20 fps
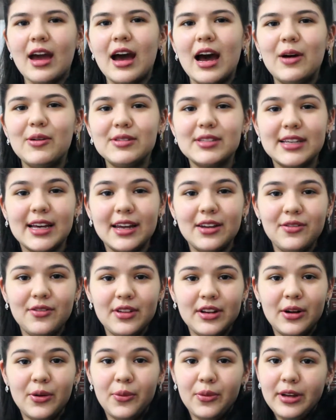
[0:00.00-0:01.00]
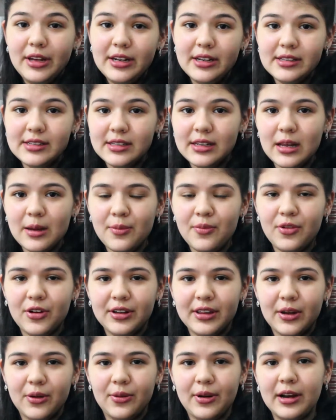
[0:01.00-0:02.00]
I was kind of in a reading slump for
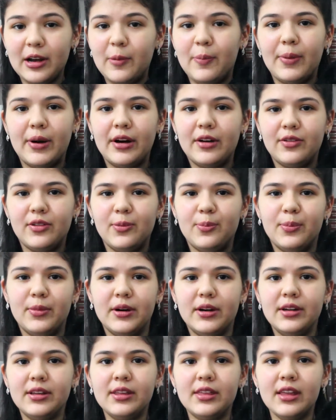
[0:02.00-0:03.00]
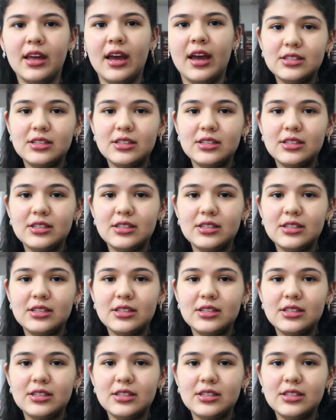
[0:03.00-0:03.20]
the greater part of the month.